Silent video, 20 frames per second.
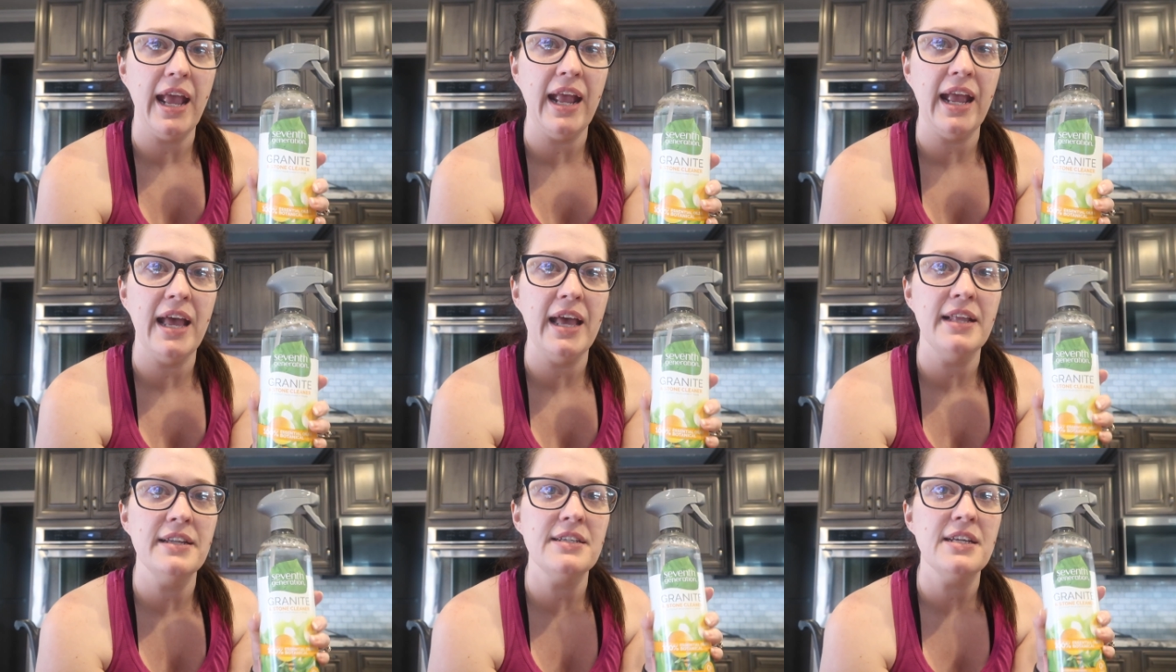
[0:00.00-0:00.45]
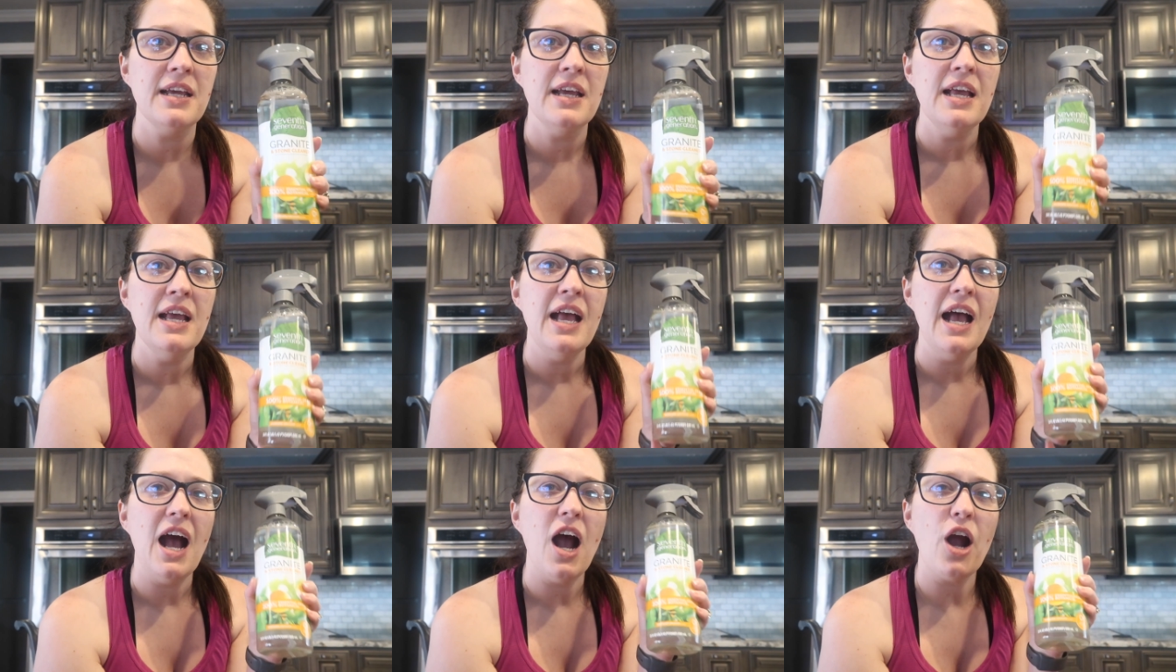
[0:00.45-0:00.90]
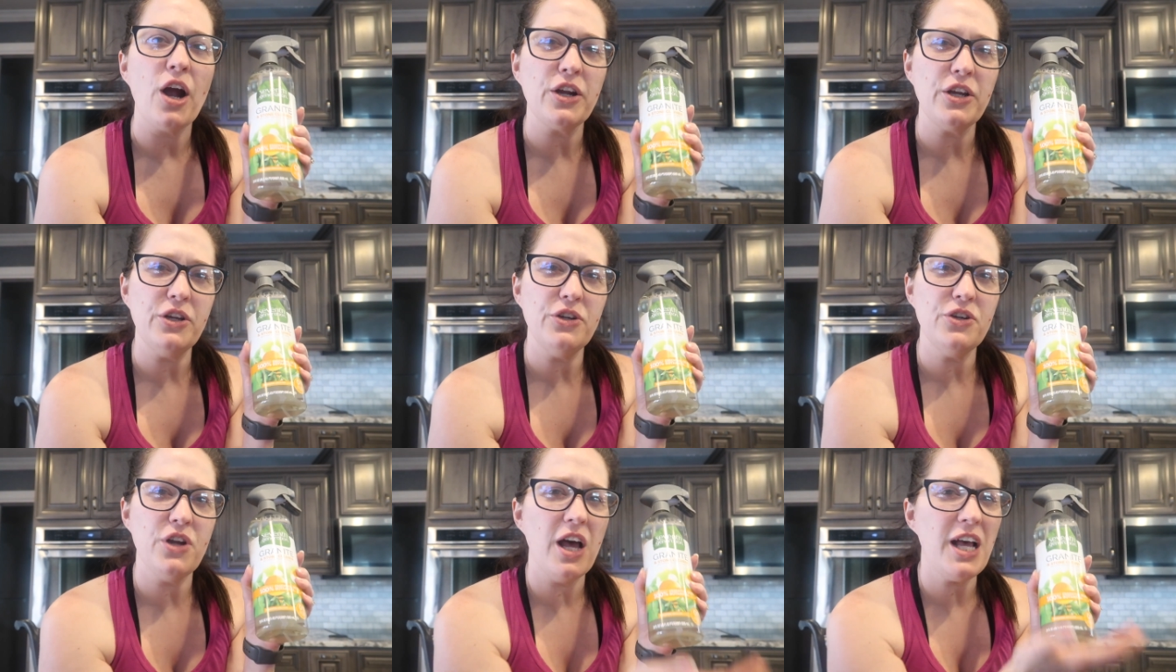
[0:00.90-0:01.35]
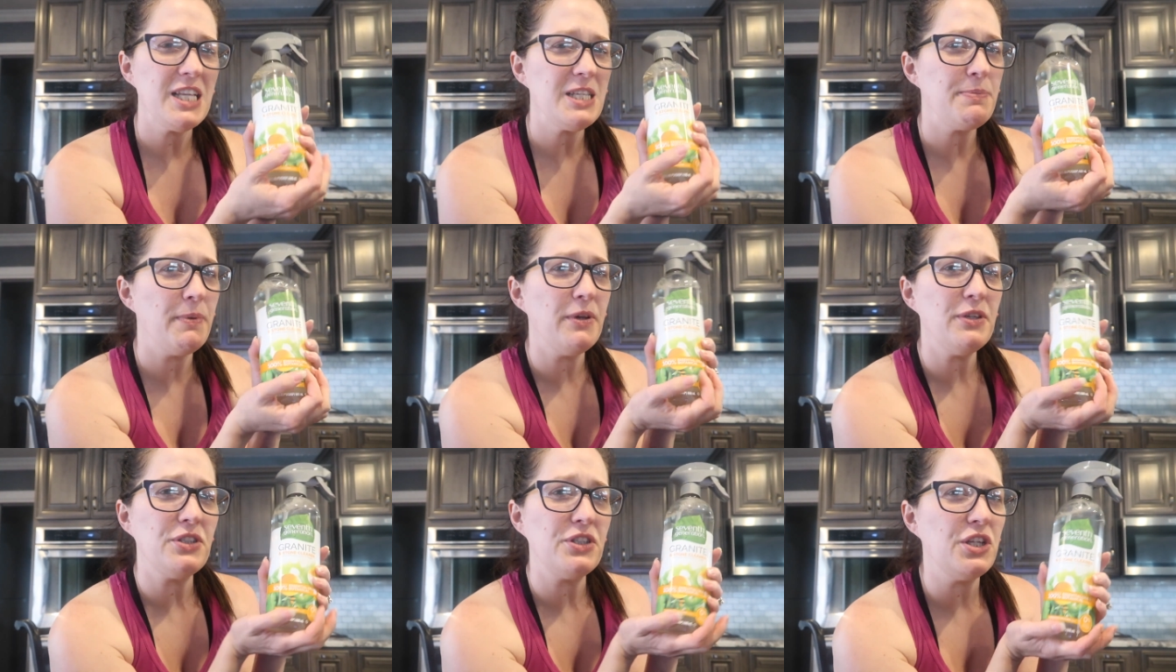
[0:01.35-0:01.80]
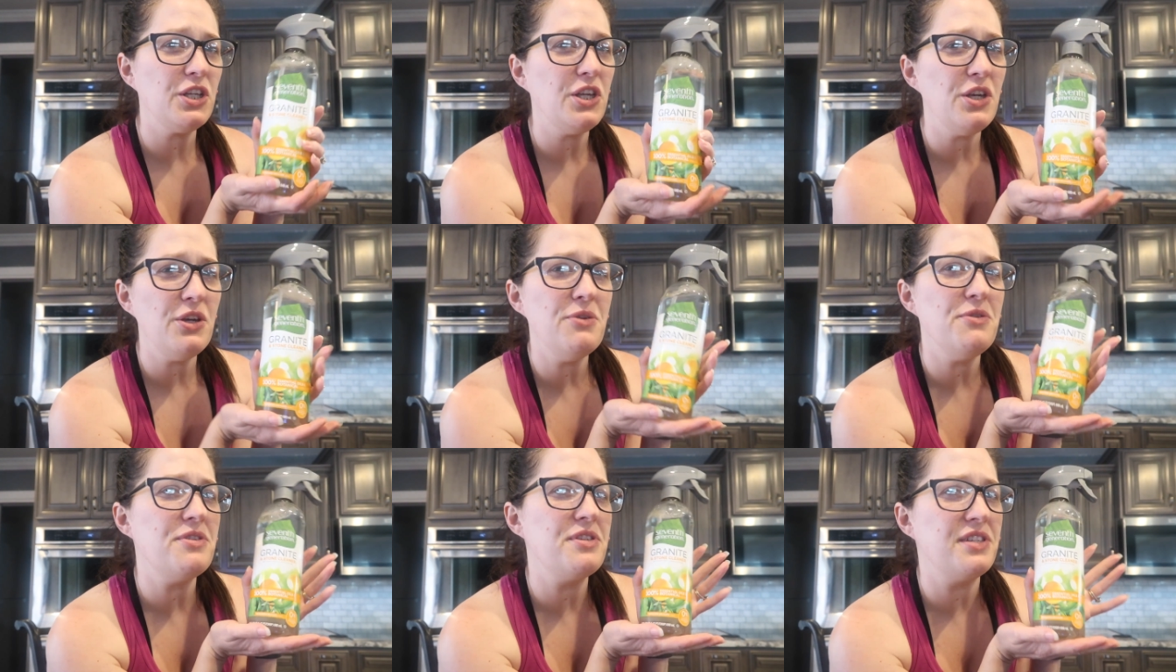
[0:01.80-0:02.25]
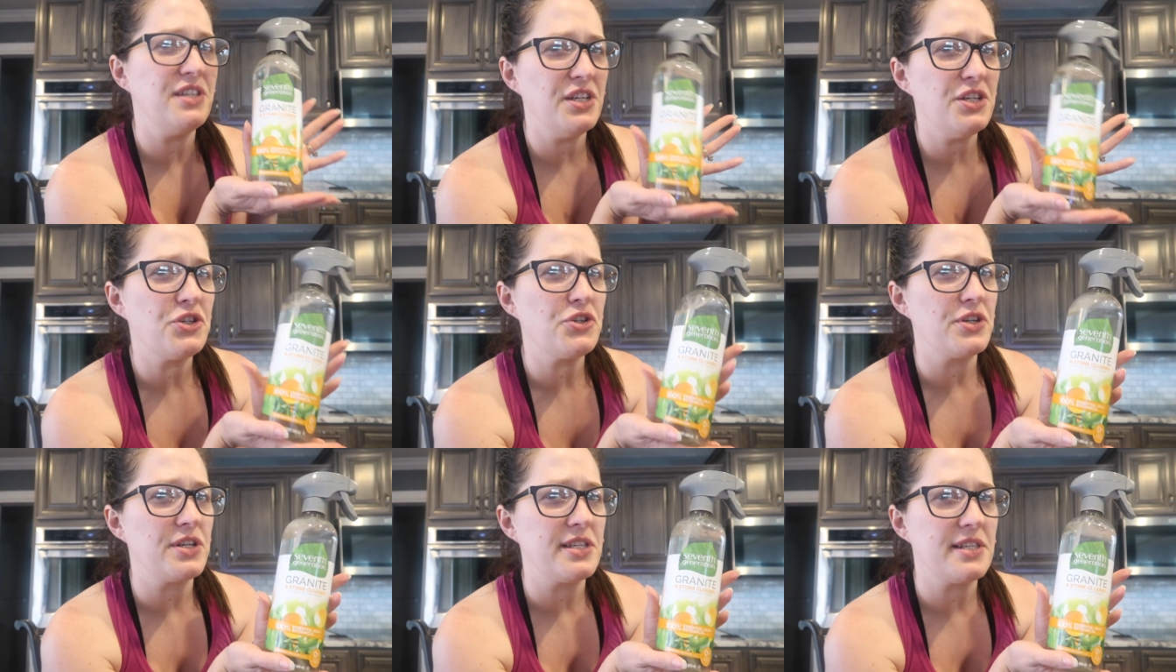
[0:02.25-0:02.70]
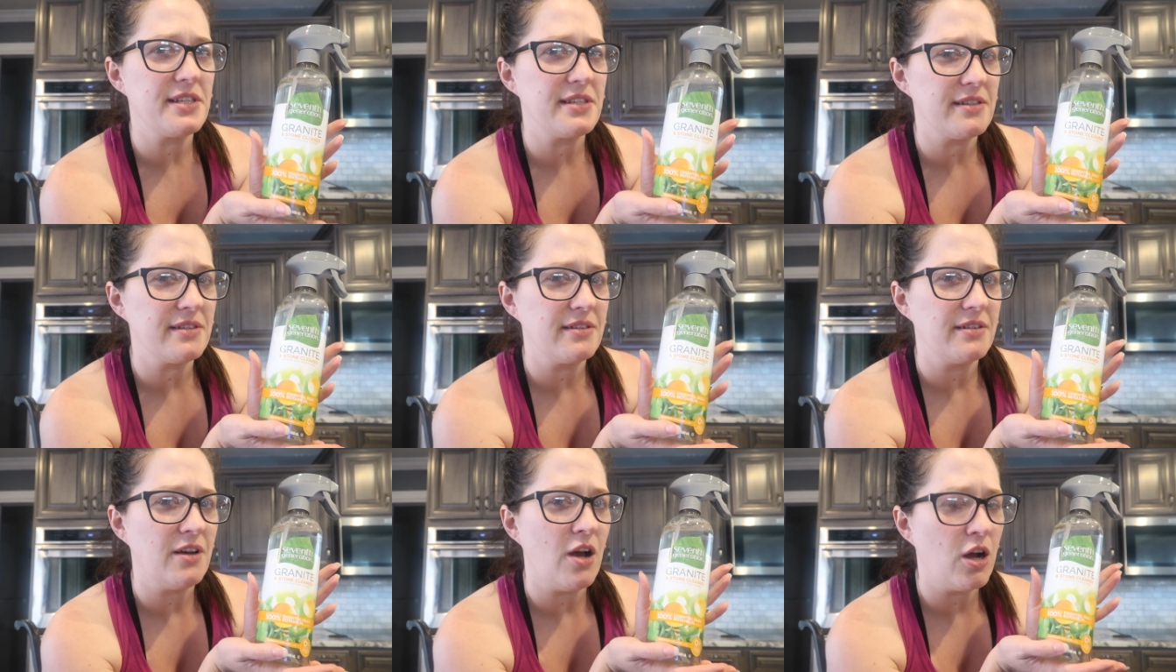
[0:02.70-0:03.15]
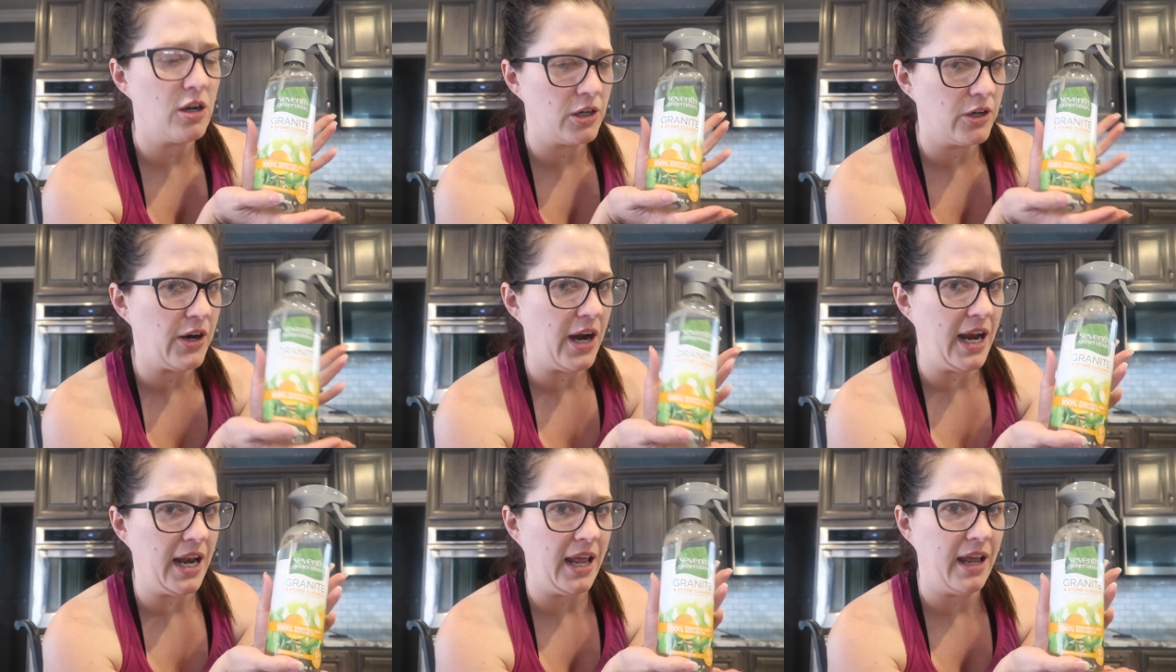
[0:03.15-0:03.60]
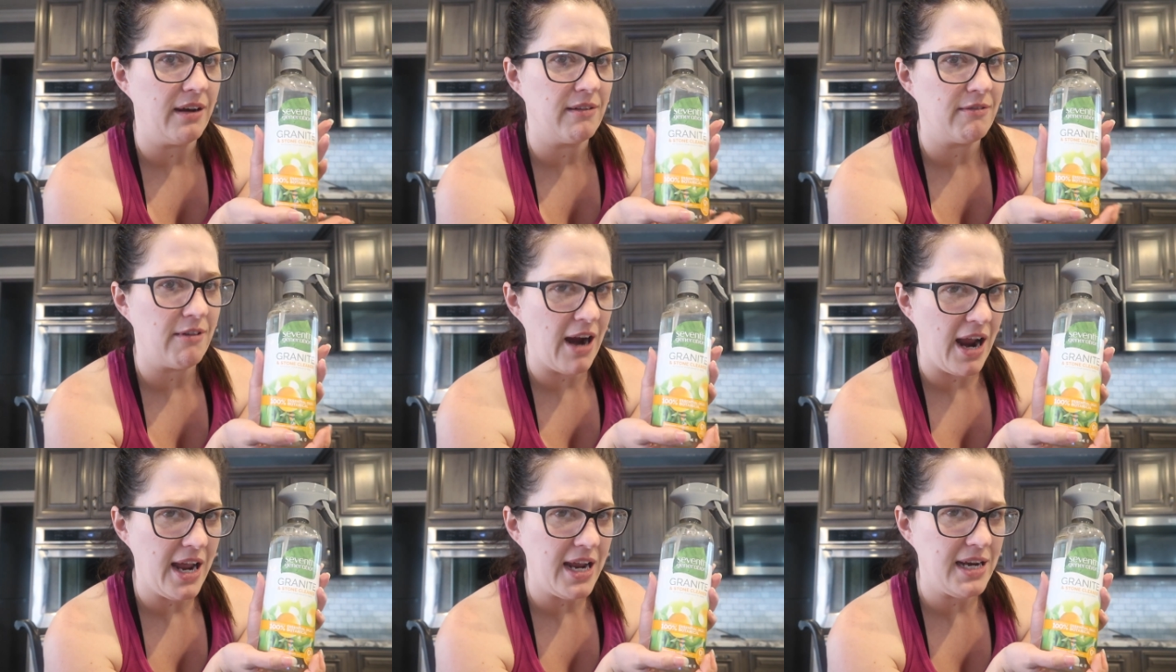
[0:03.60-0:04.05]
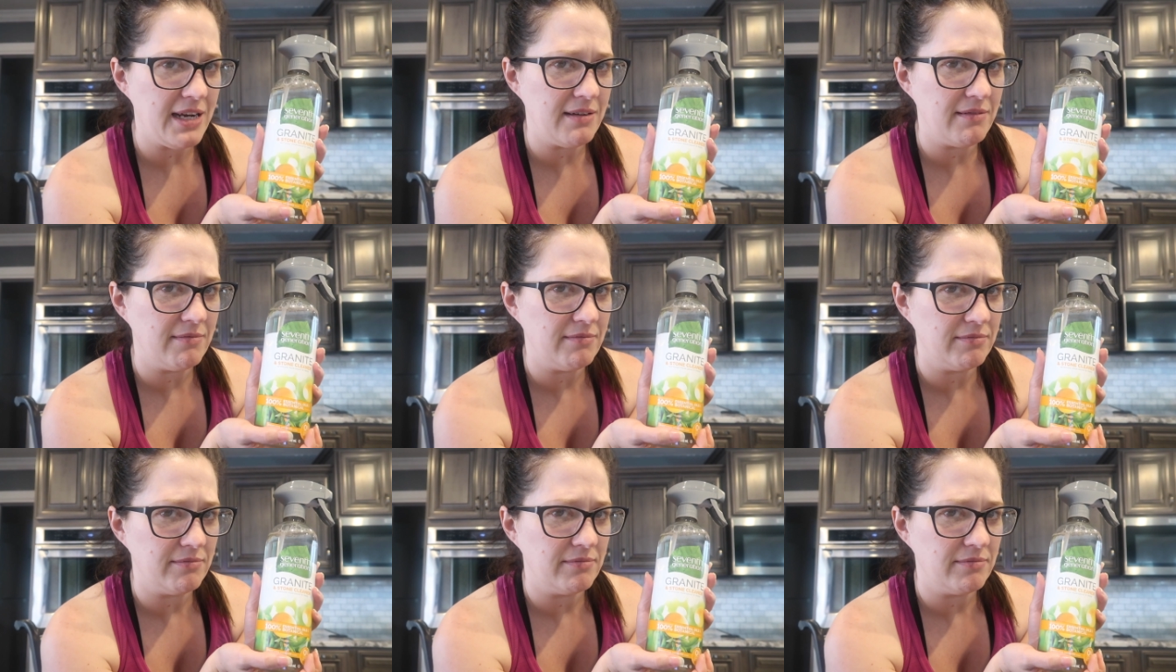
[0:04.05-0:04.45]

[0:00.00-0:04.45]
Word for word: And are you not supposed to use citrus on granite, right?